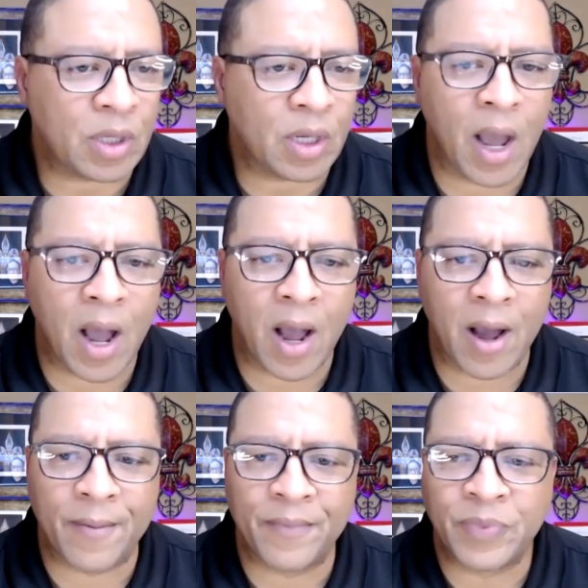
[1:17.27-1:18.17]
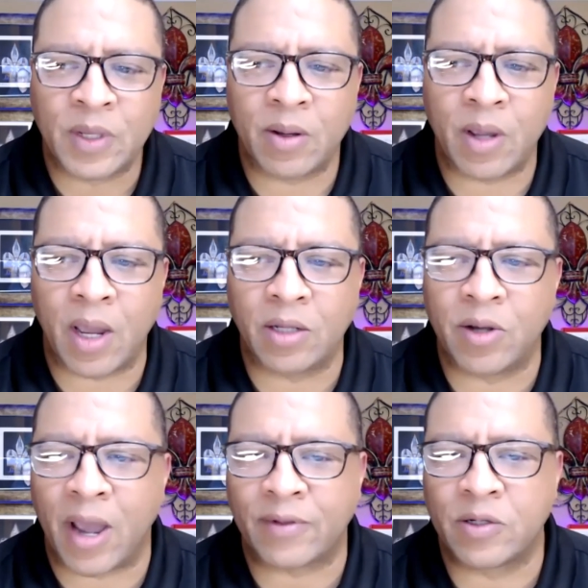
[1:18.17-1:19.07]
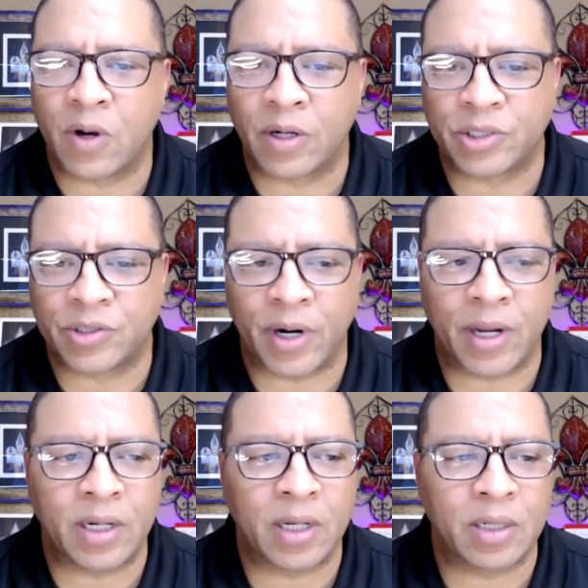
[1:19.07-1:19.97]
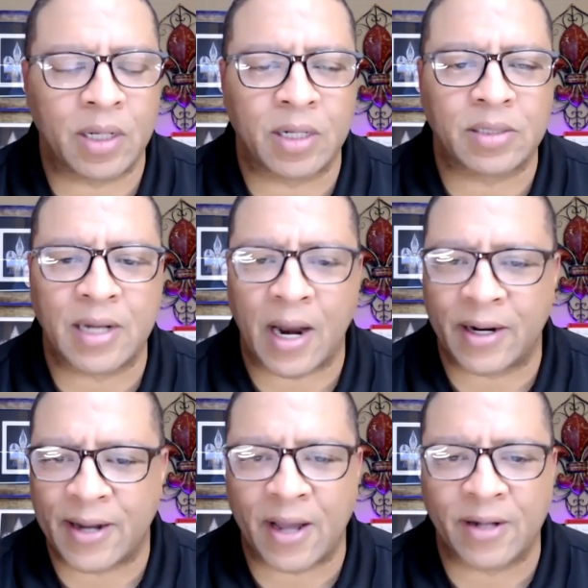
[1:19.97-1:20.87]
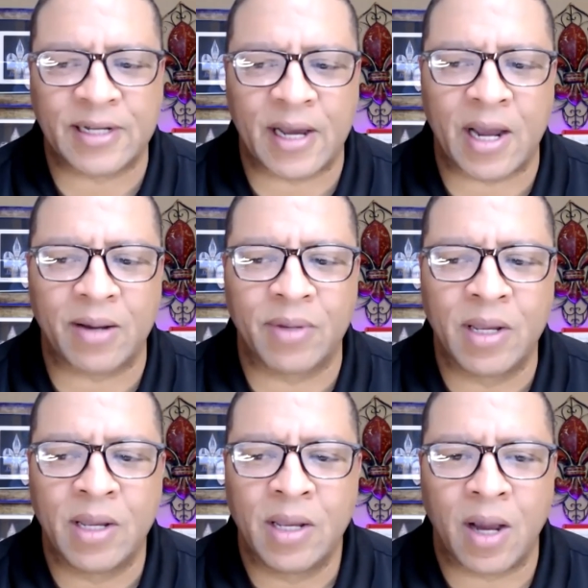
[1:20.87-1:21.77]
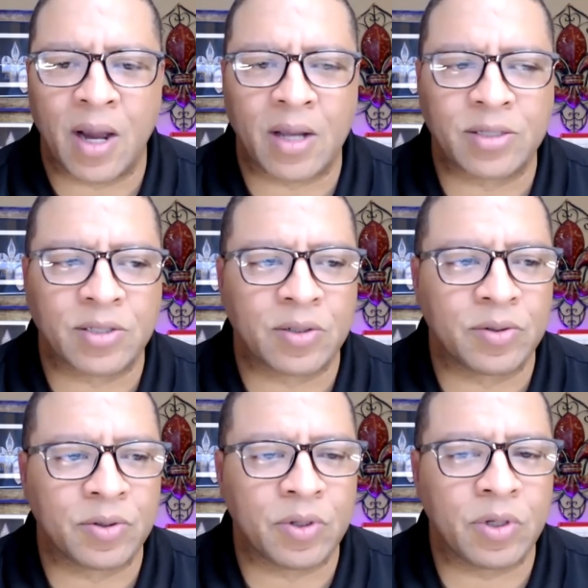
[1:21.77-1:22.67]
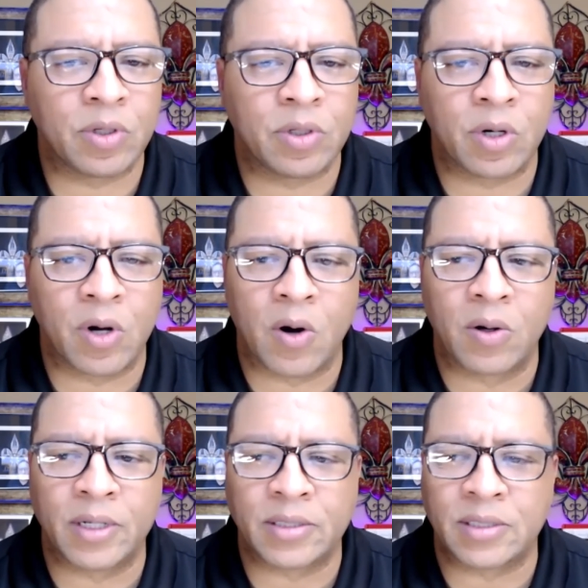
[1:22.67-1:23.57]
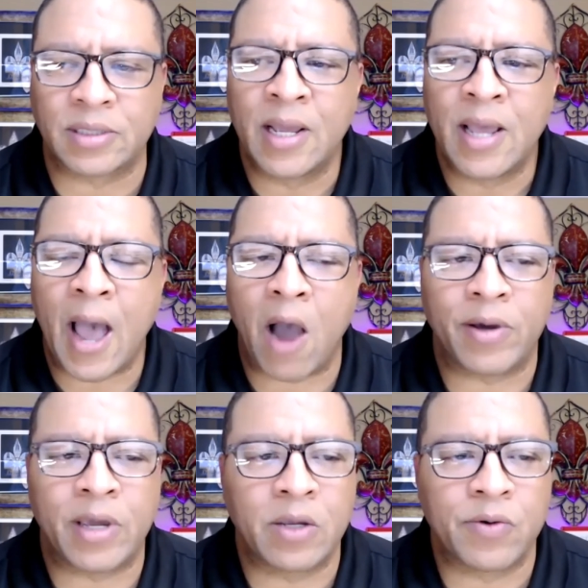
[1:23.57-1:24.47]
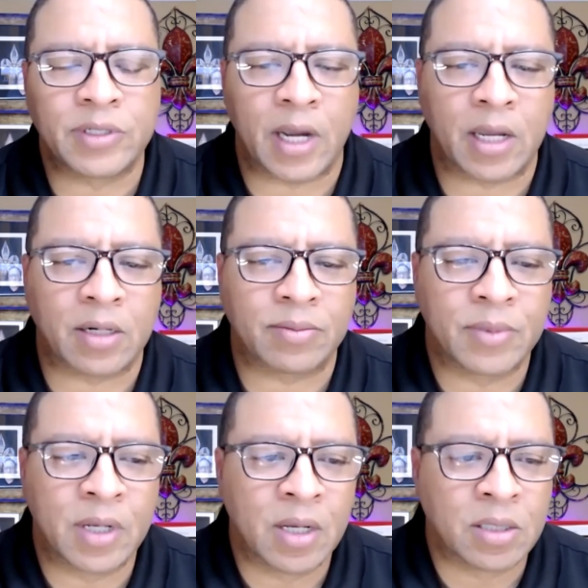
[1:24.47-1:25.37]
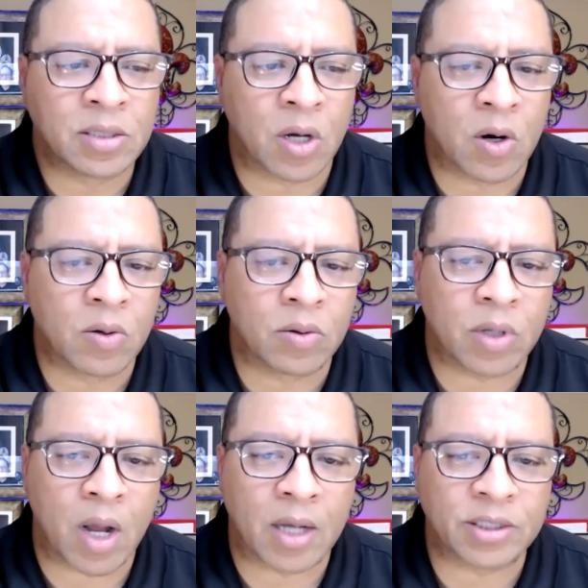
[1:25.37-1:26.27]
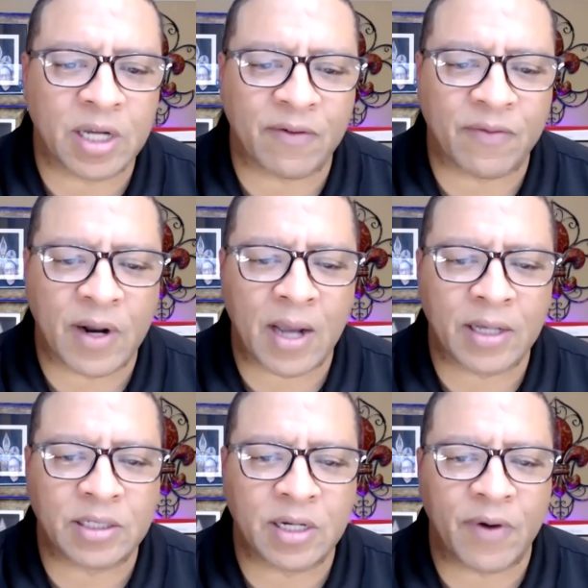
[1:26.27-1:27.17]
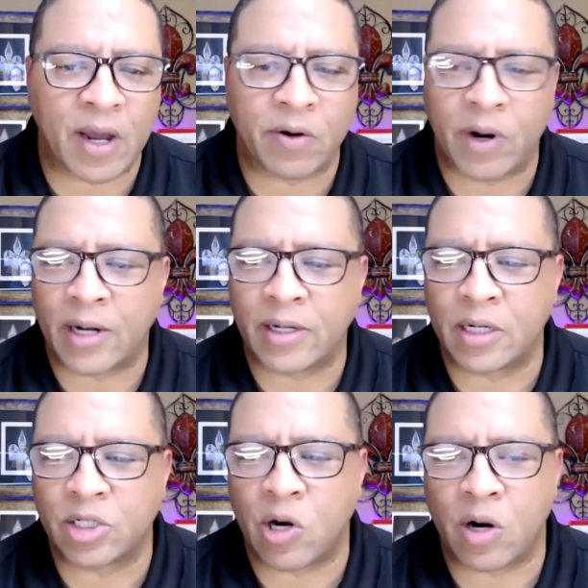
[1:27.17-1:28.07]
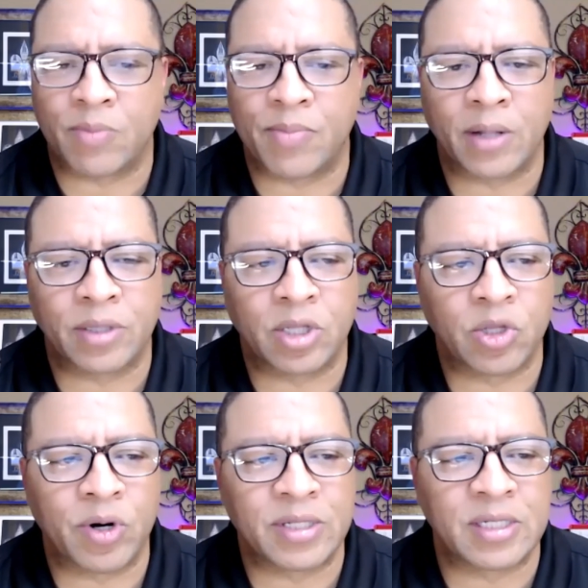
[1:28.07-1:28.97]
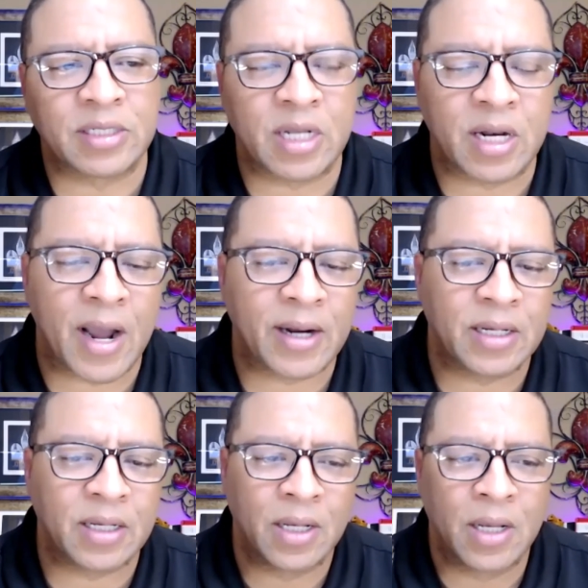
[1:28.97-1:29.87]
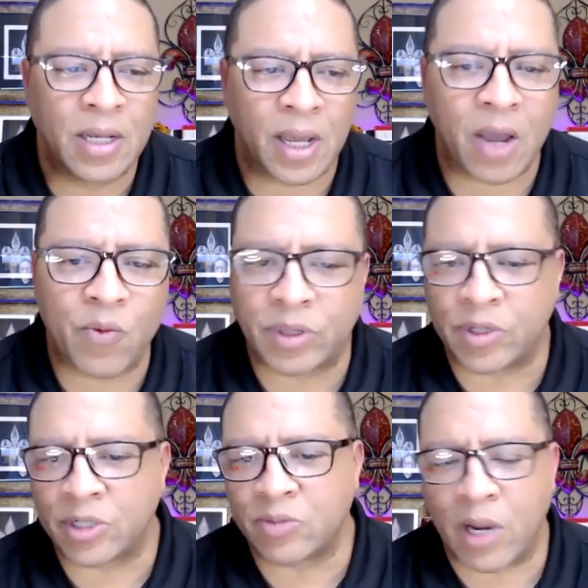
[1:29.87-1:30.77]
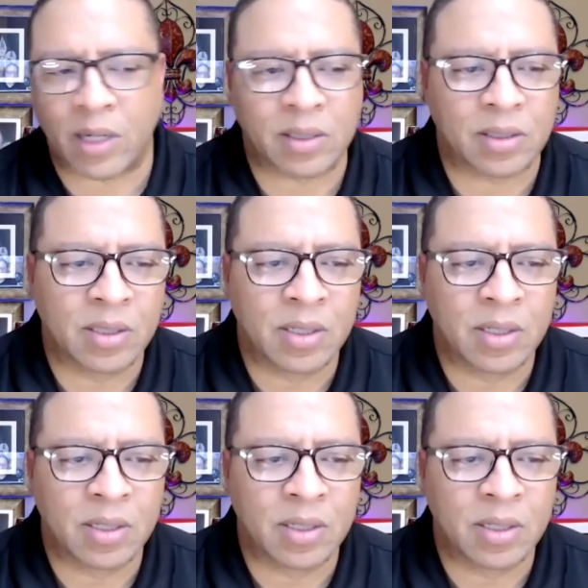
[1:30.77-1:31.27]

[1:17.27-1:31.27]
And you have to do all the training. It's a lot of downtime. So the goal is how can you retain them? So Chef had a great idea to talk about the 30, 60, and 90 and what they're expecting.